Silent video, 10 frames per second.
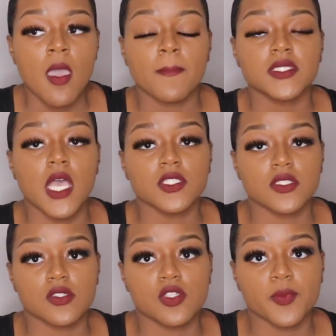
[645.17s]
Massages
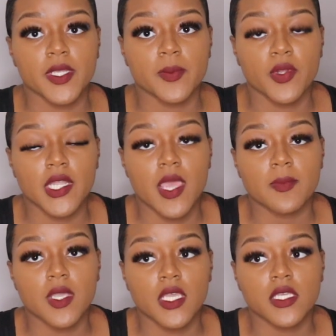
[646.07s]
are super important.
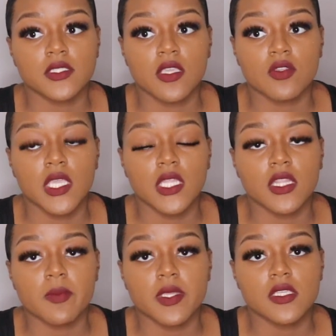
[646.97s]
I'm gonna continue to get
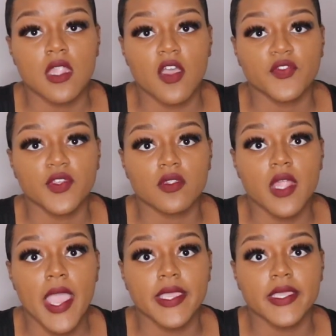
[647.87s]
them until I feel
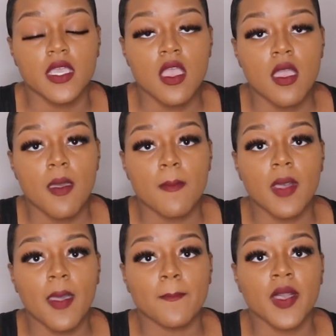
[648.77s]
like
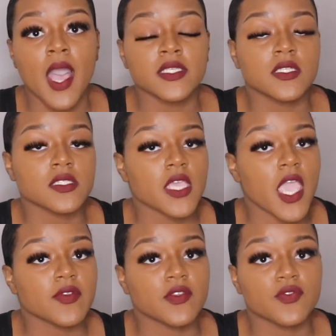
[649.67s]
my body doesn't
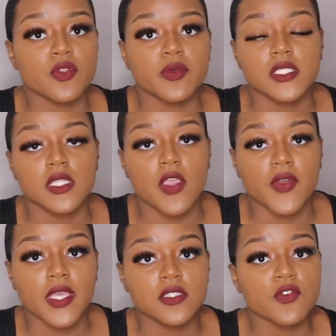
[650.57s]
have any fluids left.
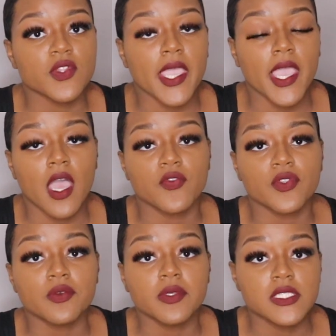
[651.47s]
I still feel like I got
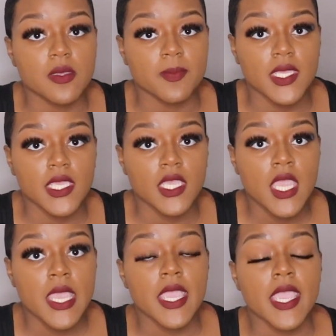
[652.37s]
fluids in me
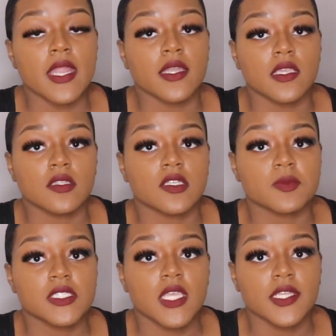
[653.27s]
and I need those
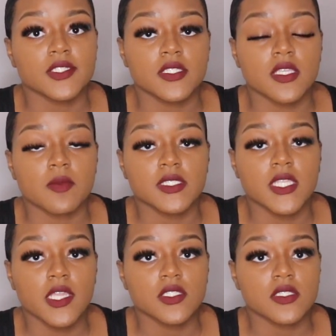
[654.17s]
massages, and
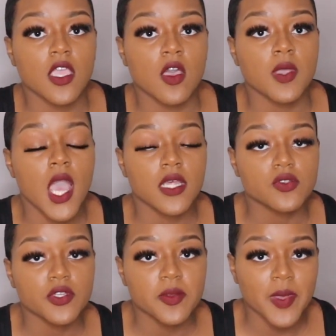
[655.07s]
massages help
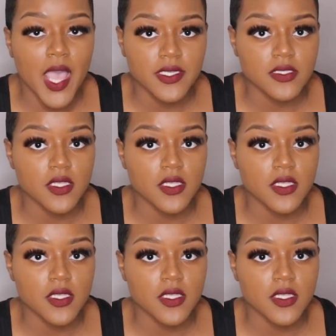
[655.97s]
contour your body.